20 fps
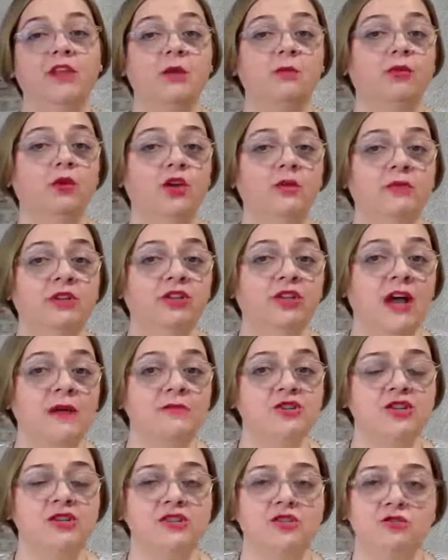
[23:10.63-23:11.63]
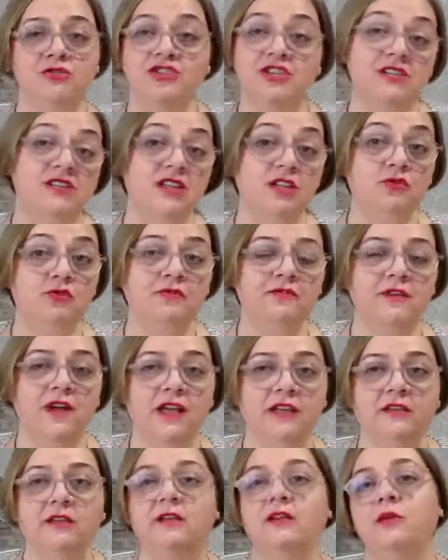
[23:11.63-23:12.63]
Employment options, you just need to
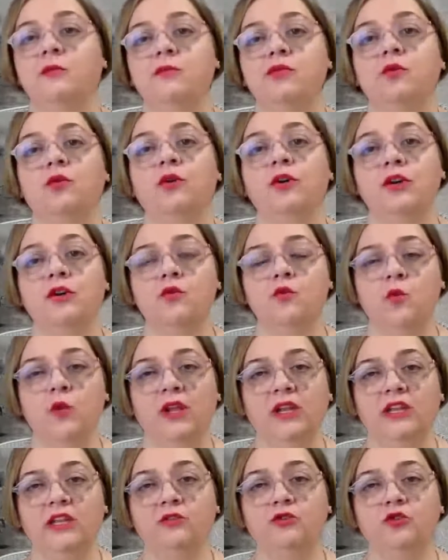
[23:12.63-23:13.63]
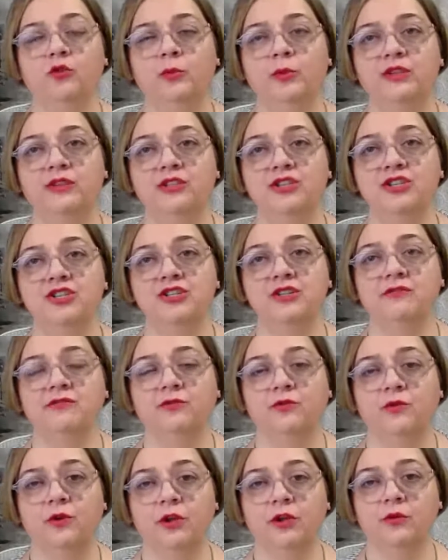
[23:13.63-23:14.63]
find an employer willing to petition
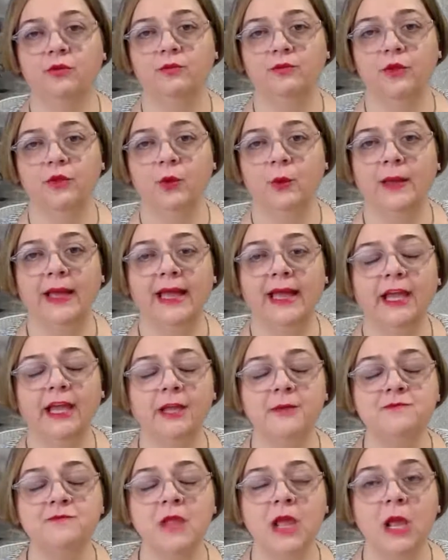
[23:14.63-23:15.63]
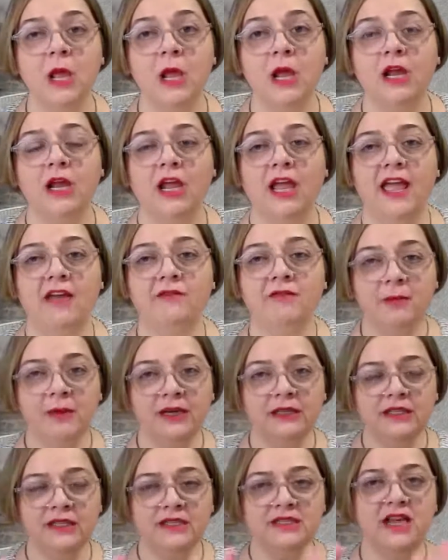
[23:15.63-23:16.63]
for you. Okay.
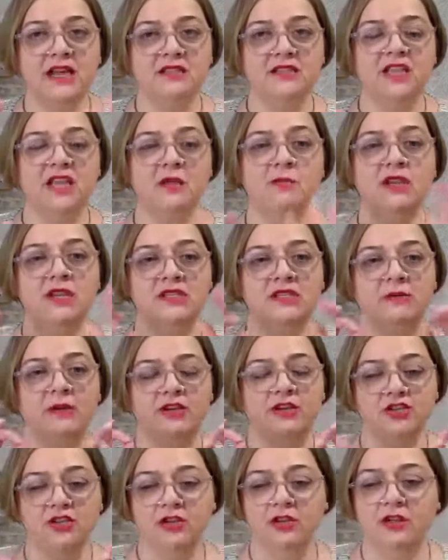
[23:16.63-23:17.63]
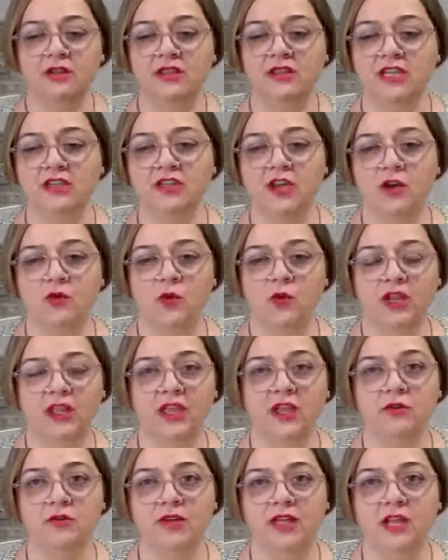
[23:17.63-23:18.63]
Everybody's asking me, especially on TikTok, well,
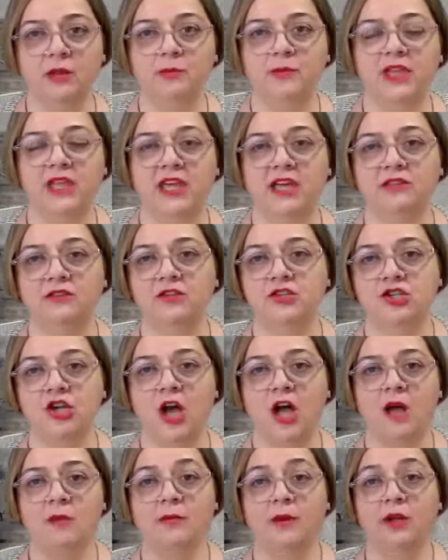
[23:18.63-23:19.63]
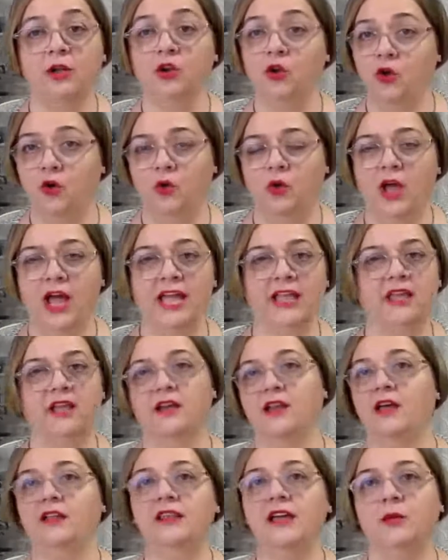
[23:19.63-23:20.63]
can you help me get a job? No, I
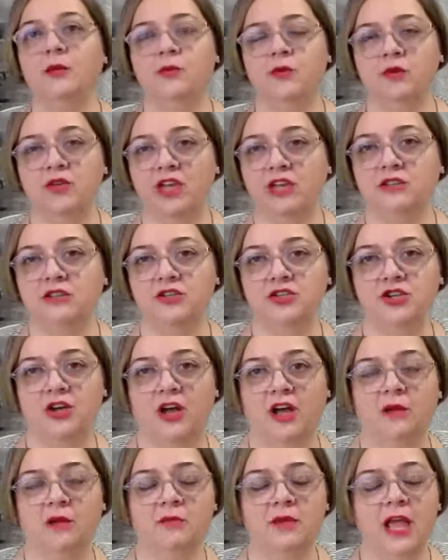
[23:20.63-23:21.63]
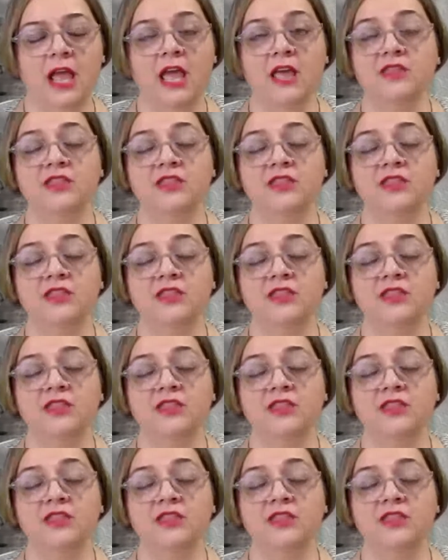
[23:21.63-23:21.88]
cannot help you get a job.